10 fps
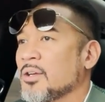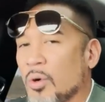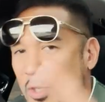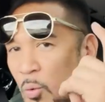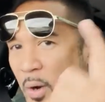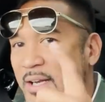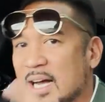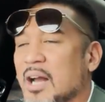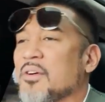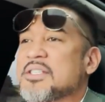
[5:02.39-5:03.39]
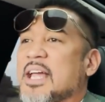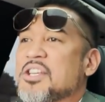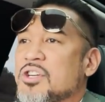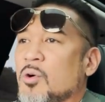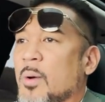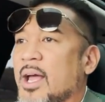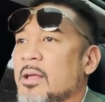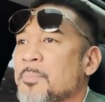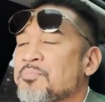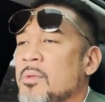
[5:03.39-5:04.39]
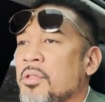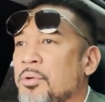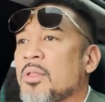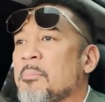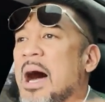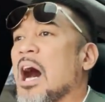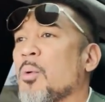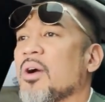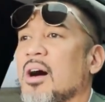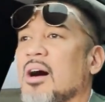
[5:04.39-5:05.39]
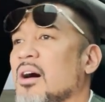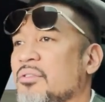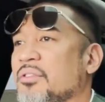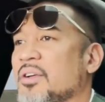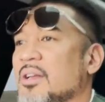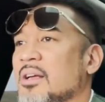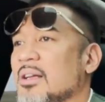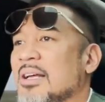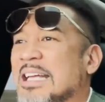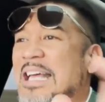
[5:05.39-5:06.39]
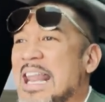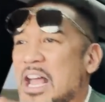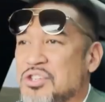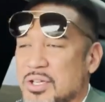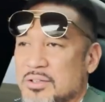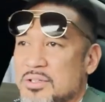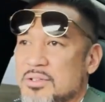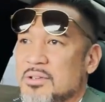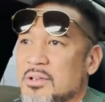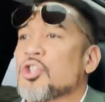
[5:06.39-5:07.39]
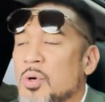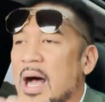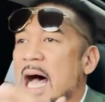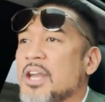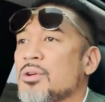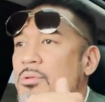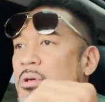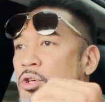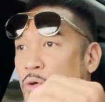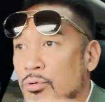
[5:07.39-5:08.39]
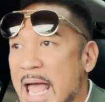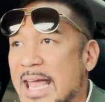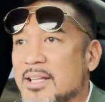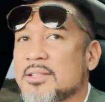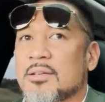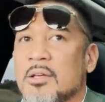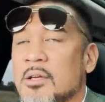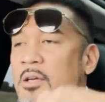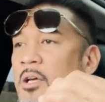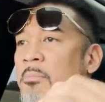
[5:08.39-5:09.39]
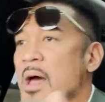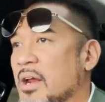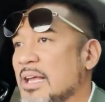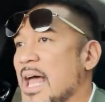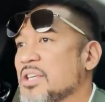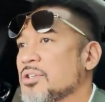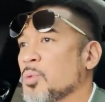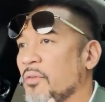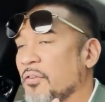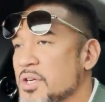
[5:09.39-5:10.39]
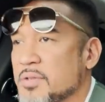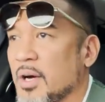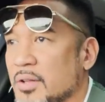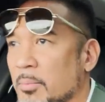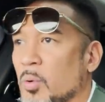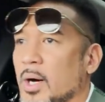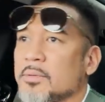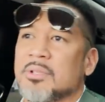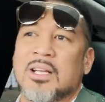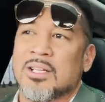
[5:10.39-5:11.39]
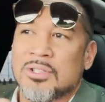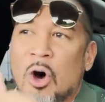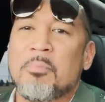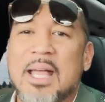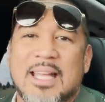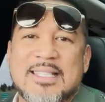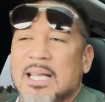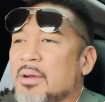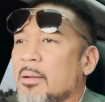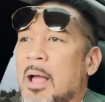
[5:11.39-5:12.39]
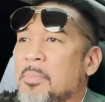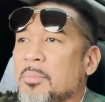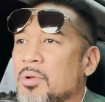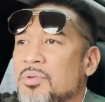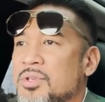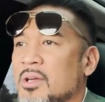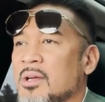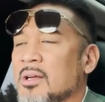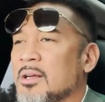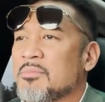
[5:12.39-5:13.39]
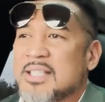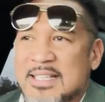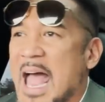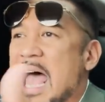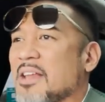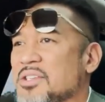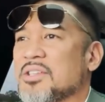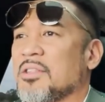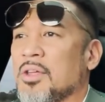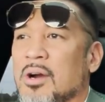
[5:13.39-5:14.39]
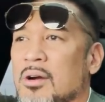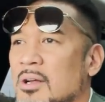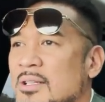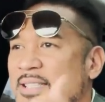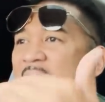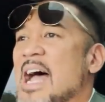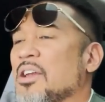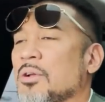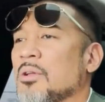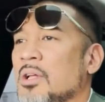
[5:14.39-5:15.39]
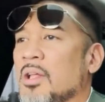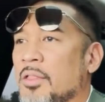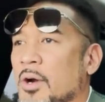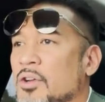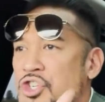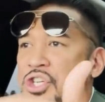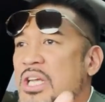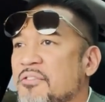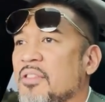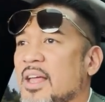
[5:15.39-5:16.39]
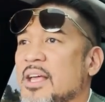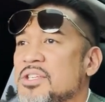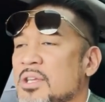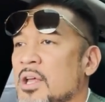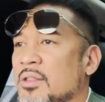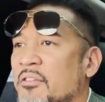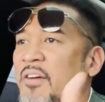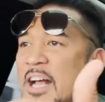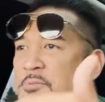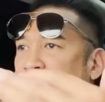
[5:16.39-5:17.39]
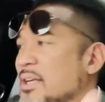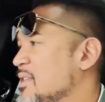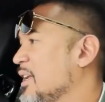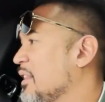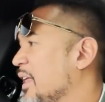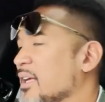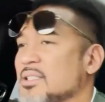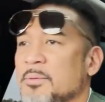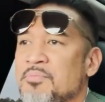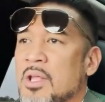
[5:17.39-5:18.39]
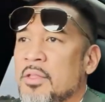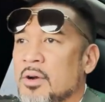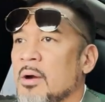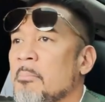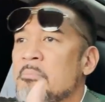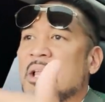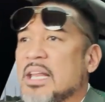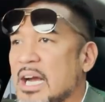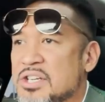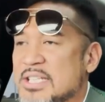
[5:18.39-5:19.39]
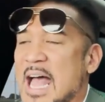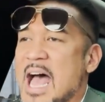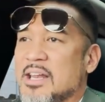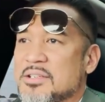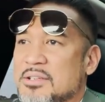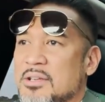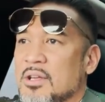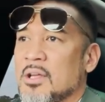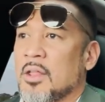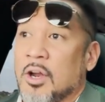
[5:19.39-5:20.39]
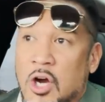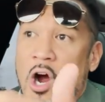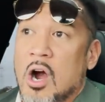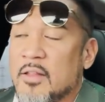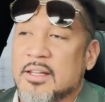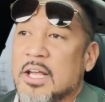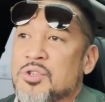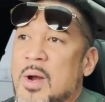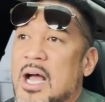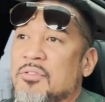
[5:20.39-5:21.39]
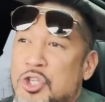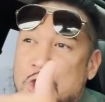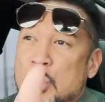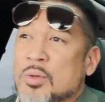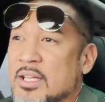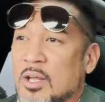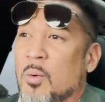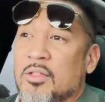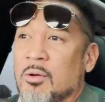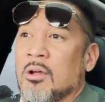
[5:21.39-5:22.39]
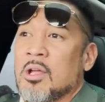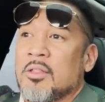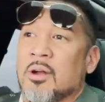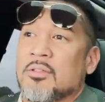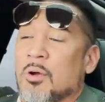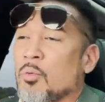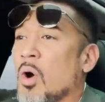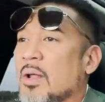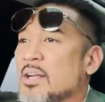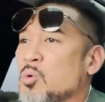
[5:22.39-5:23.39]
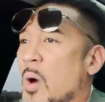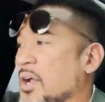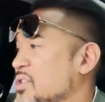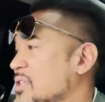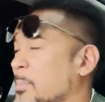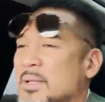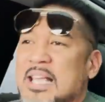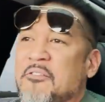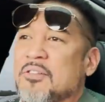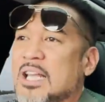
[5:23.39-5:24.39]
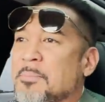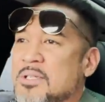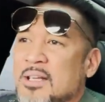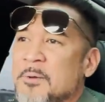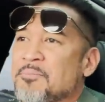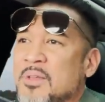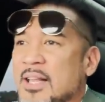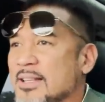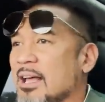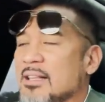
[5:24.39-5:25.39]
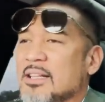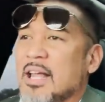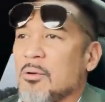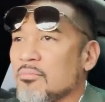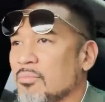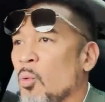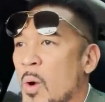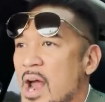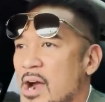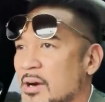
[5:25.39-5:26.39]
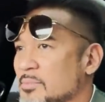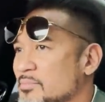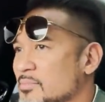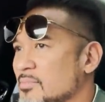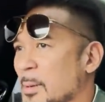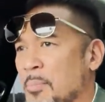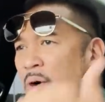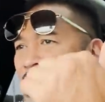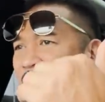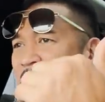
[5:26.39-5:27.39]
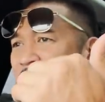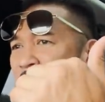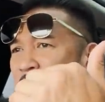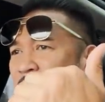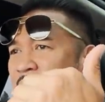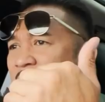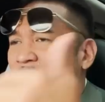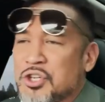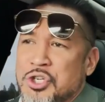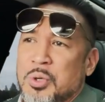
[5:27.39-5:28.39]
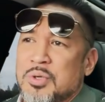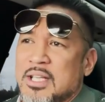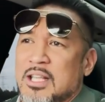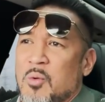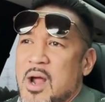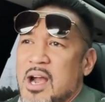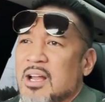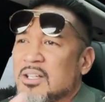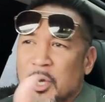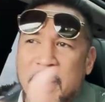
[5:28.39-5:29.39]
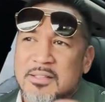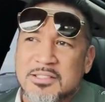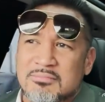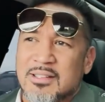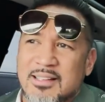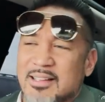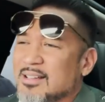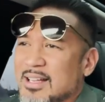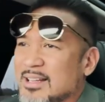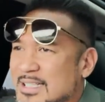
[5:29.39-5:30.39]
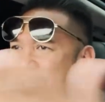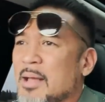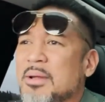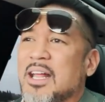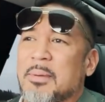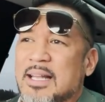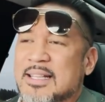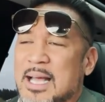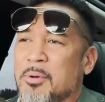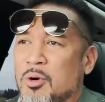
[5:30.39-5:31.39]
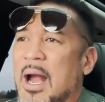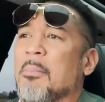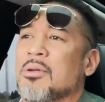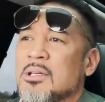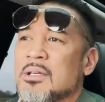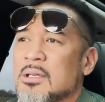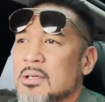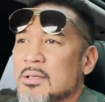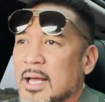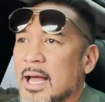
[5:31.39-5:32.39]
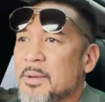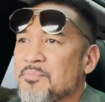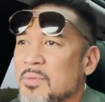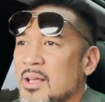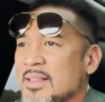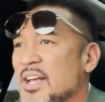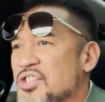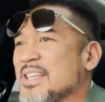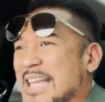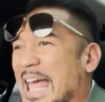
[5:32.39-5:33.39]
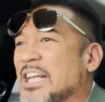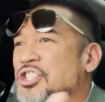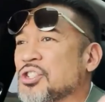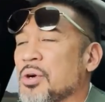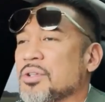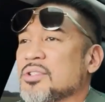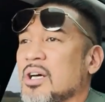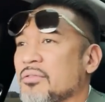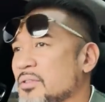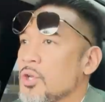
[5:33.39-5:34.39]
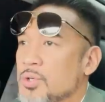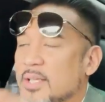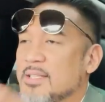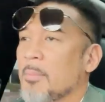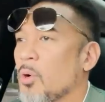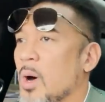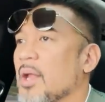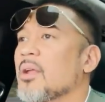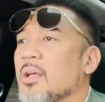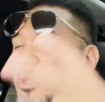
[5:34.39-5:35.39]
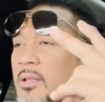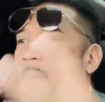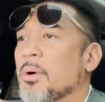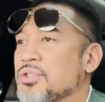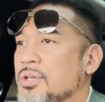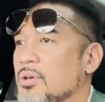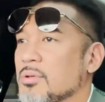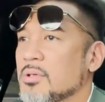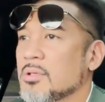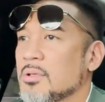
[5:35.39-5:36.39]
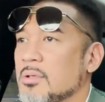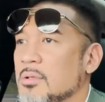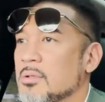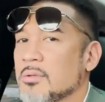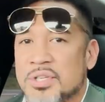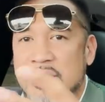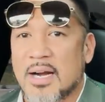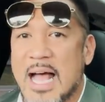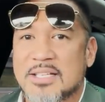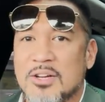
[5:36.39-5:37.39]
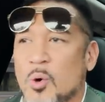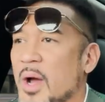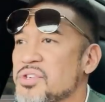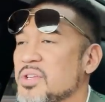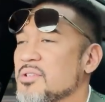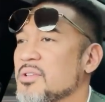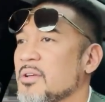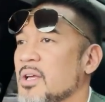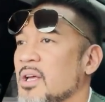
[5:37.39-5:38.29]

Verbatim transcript: You're only one conversation away through the power of connections. So how do you create better connections? Well, first of all, number one, don't be intimidated by people's status, their title, their chief this, their vice president this, their millionaire status, the car that they drive, the suit that they wear, the Rolex watches, the Patek Philippe's that they wear, the purse that they hold, the shoes that they wear. Don't be intimidated by that type of crap, okay? That's just external stuff. So that's number one. Number two, start asking questions.